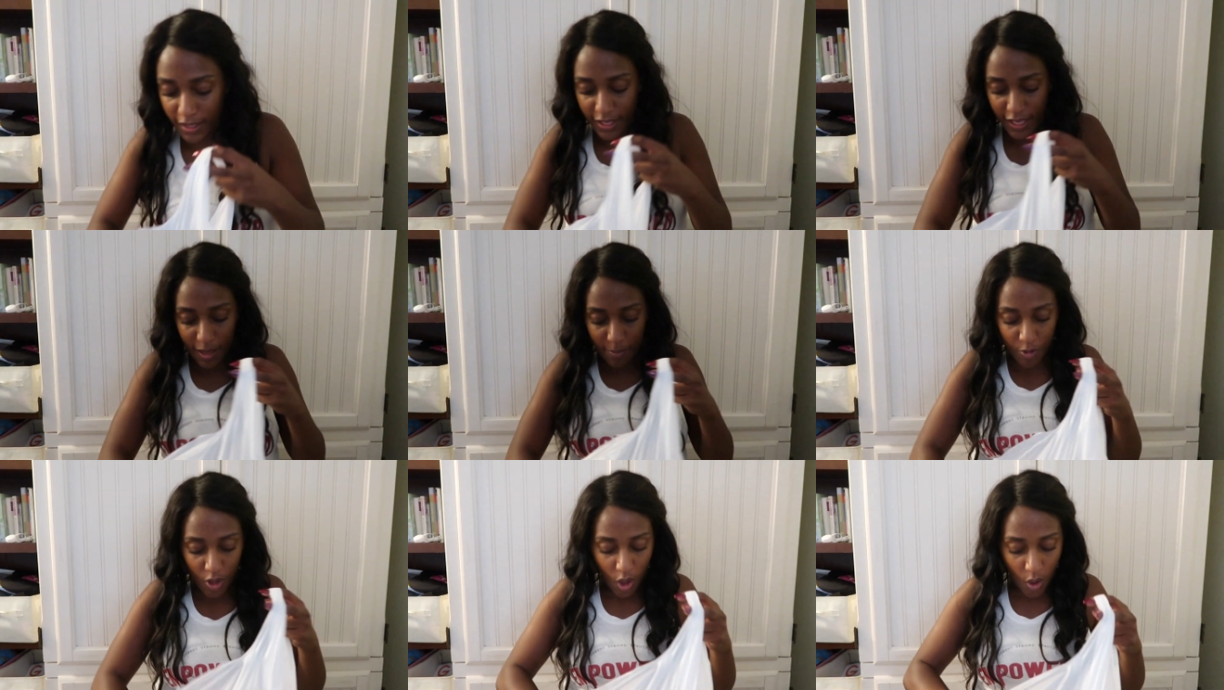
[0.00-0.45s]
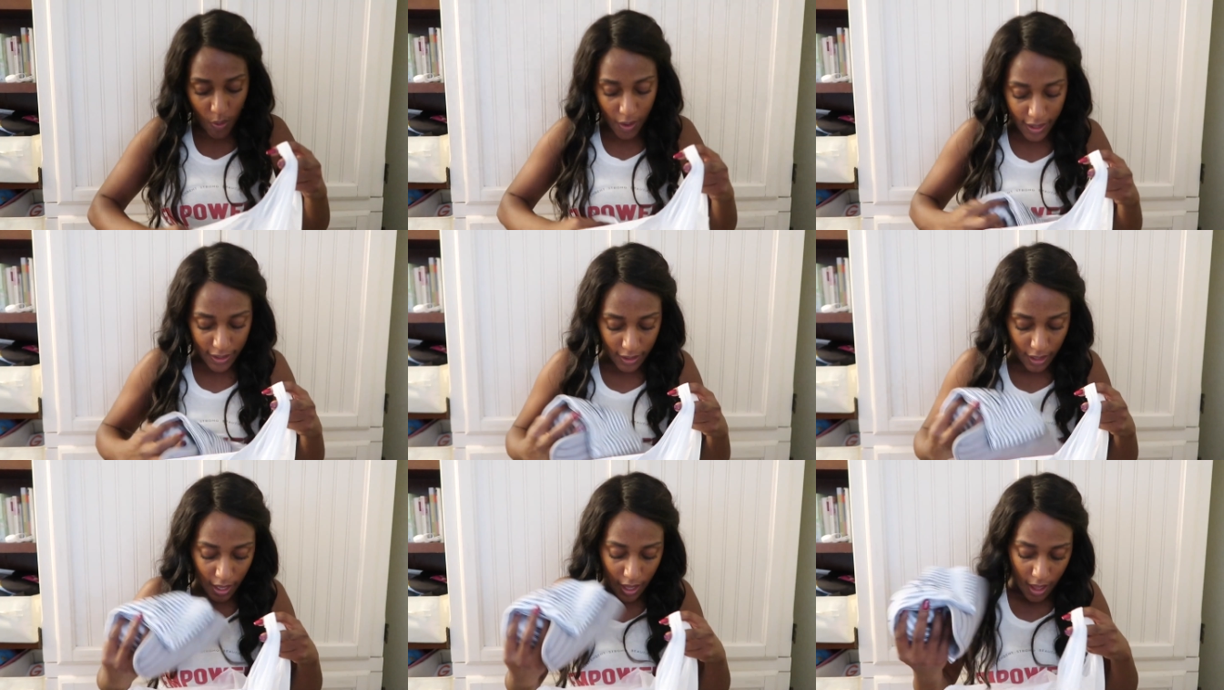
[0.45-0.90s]
keep
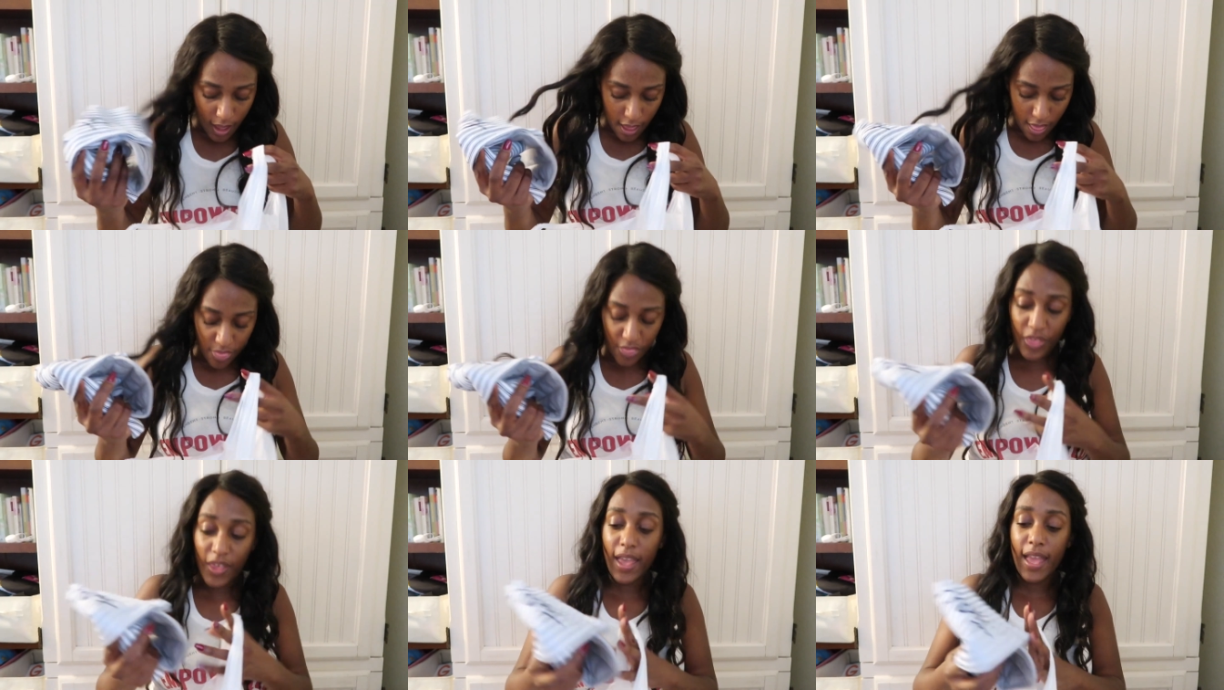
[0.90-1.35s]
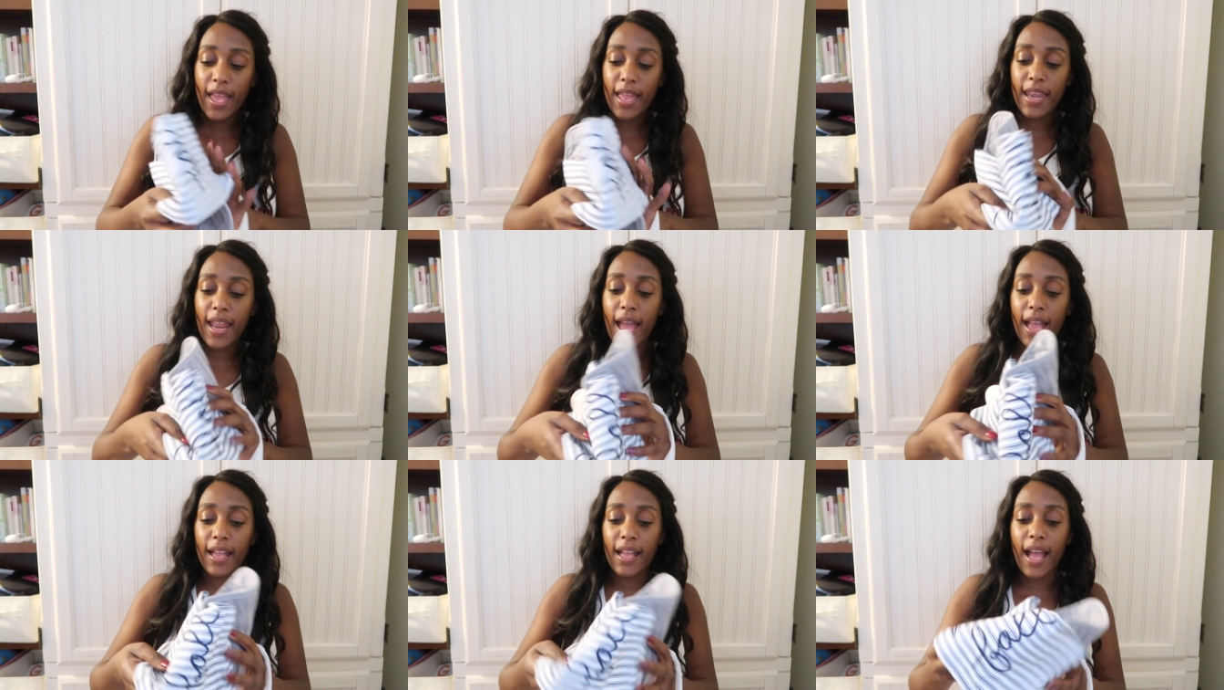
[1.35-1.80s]
going.
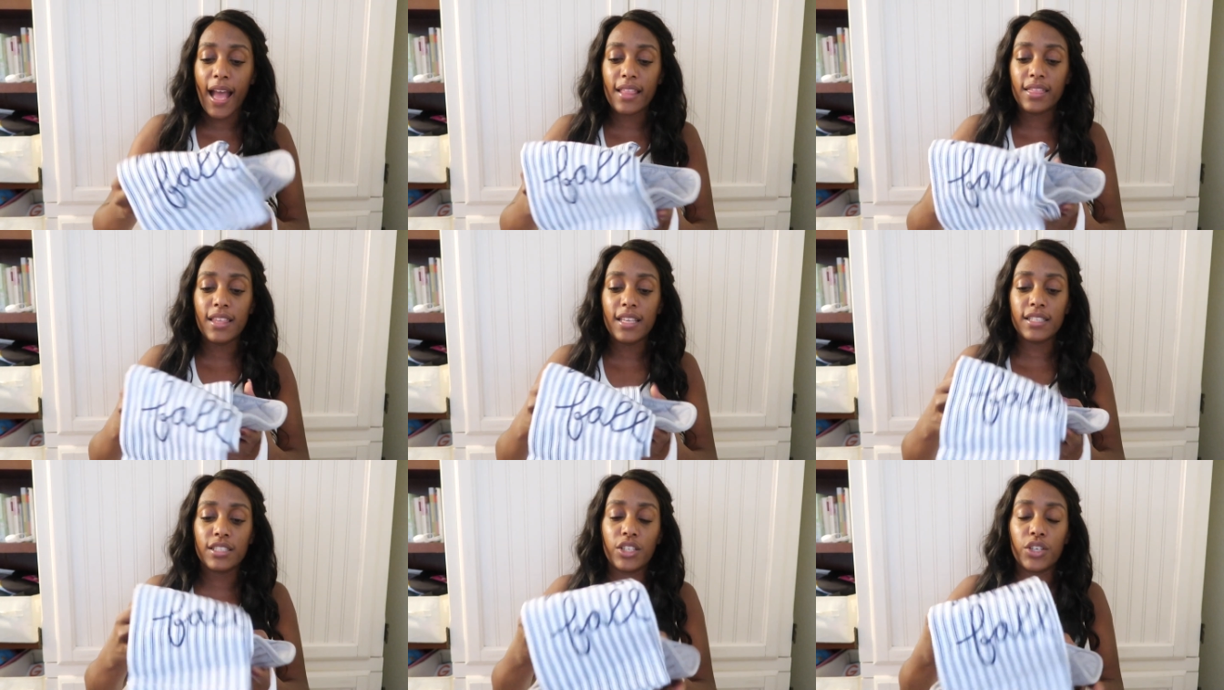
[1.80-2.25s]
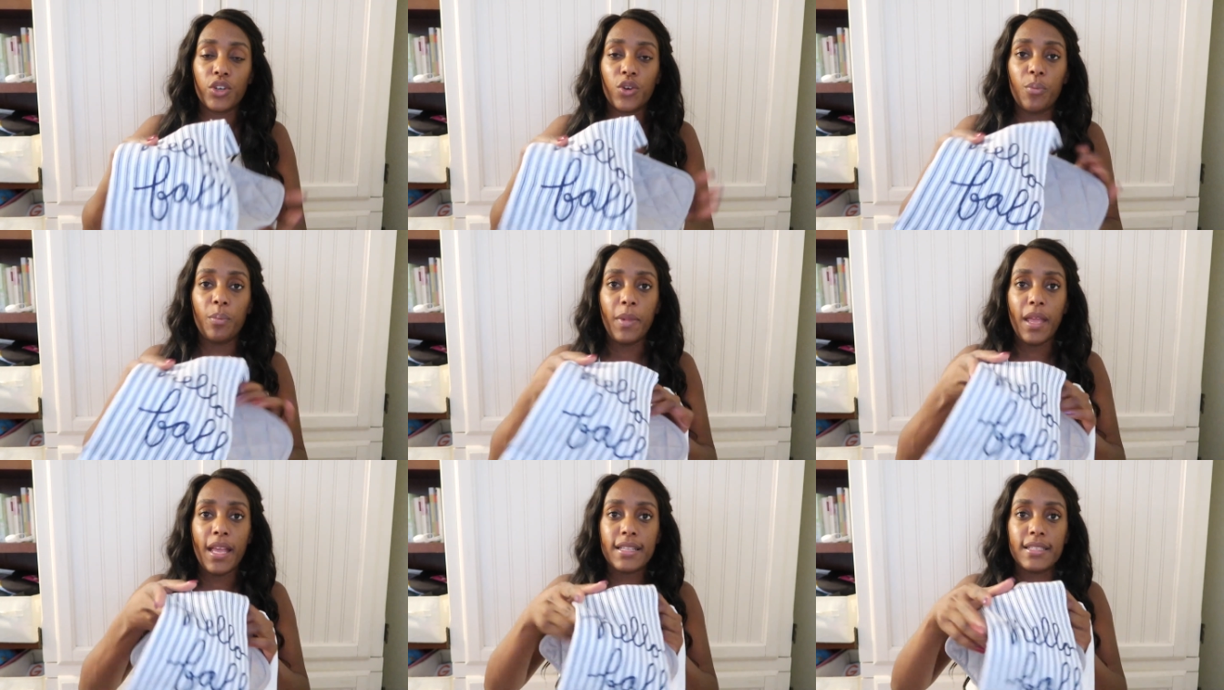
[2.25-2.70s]
Then I got these
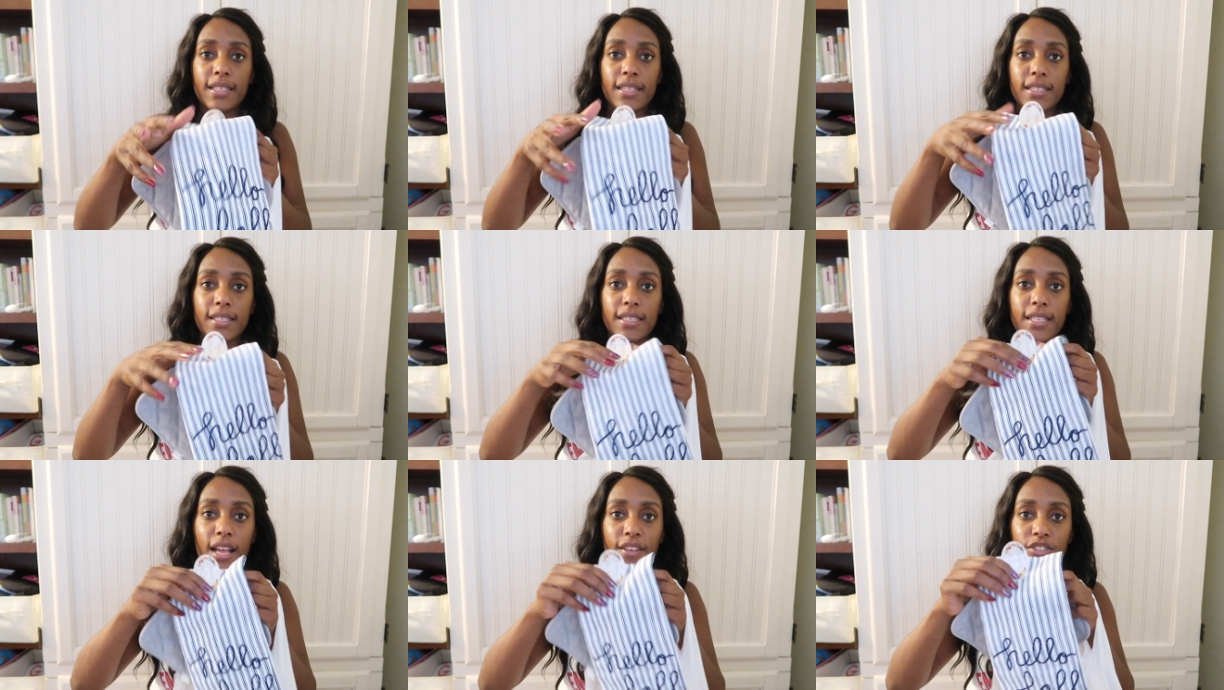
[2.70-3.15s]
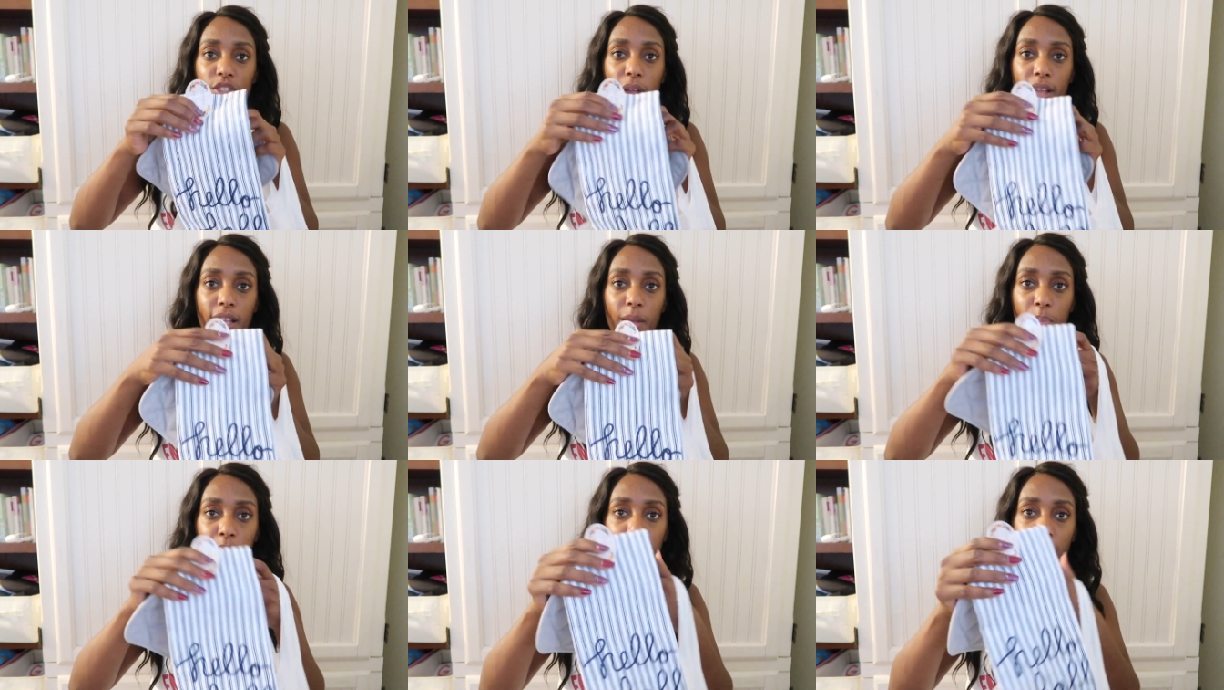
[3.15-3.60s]
little mitts and stuff so
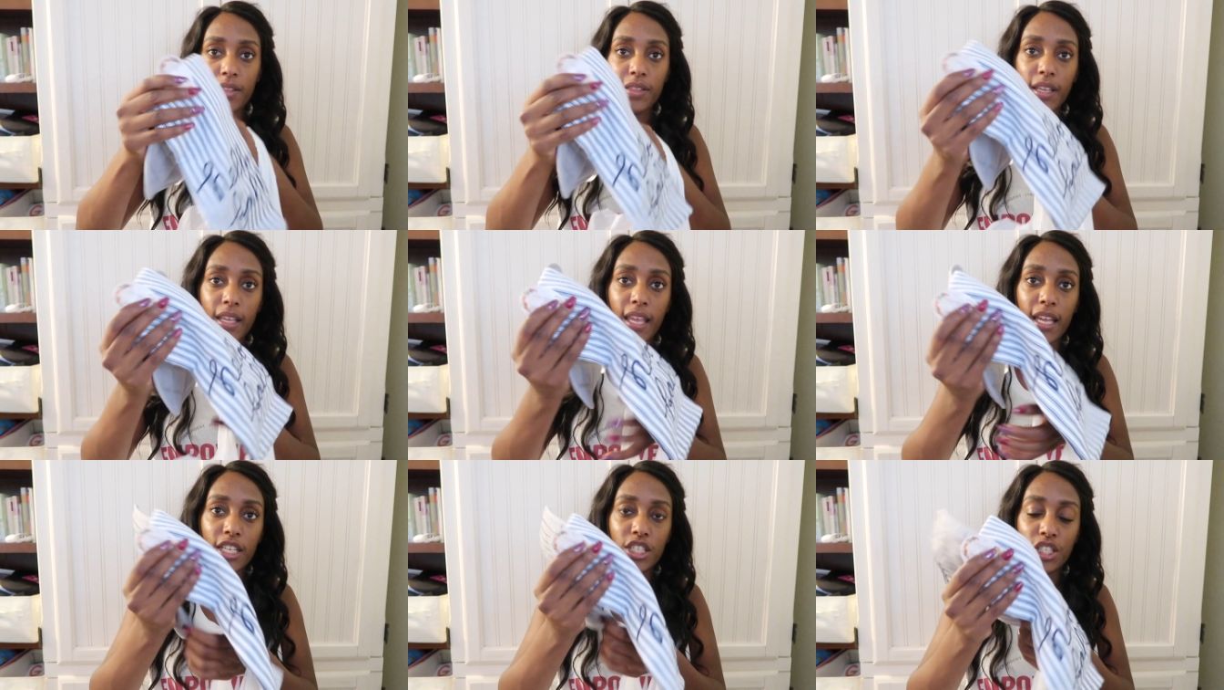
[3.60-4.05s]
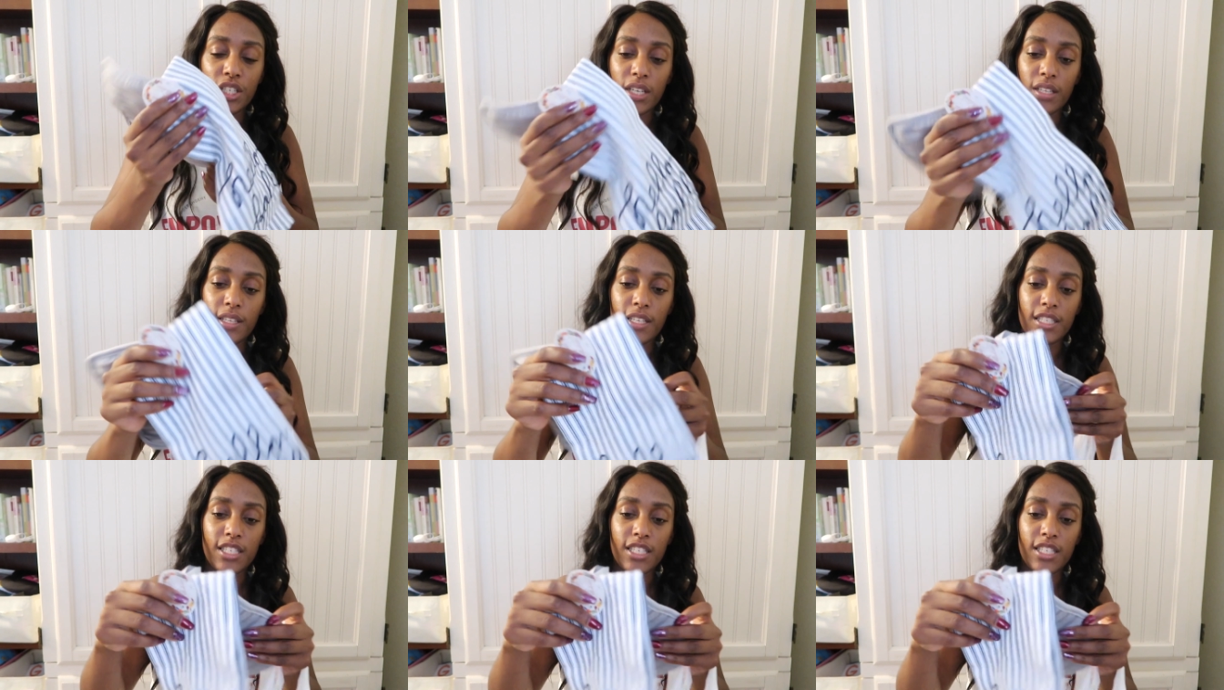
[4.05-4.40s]
I can put in the kitchen.